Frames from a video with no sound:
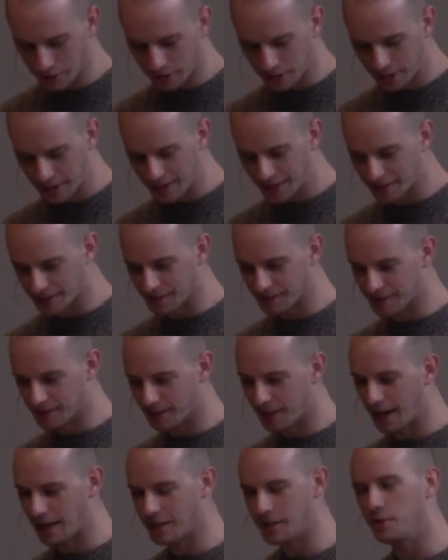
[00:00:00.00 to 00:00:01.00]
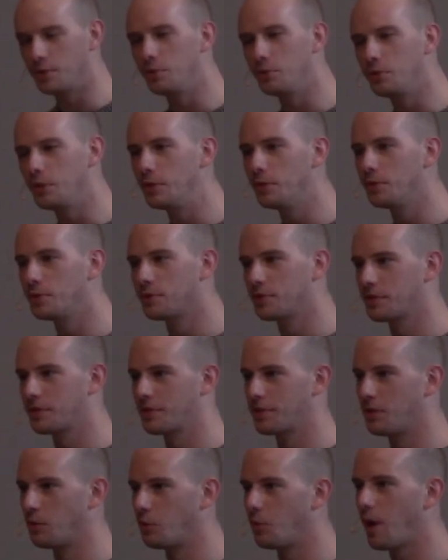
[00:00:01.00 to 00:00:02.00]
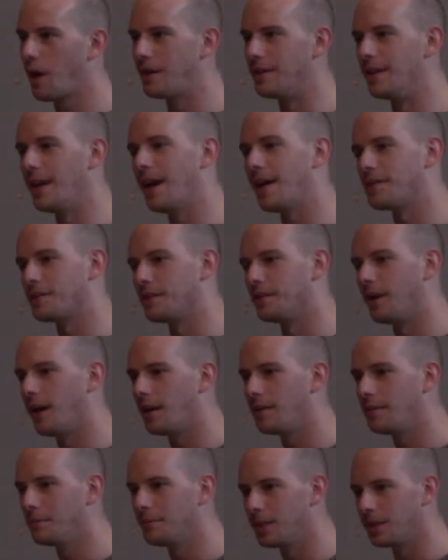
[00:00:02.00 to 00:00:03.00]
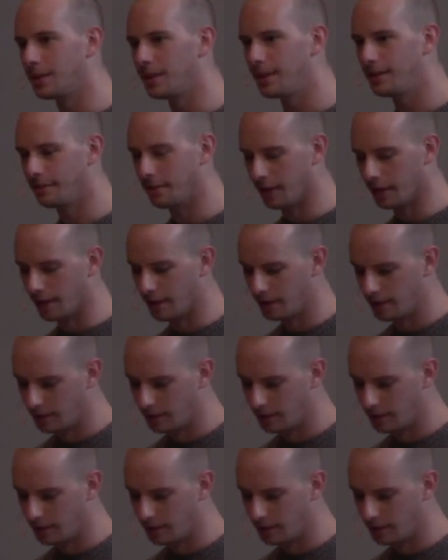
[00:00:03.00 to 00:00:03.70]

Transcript: things that you used to want as an unbeliever.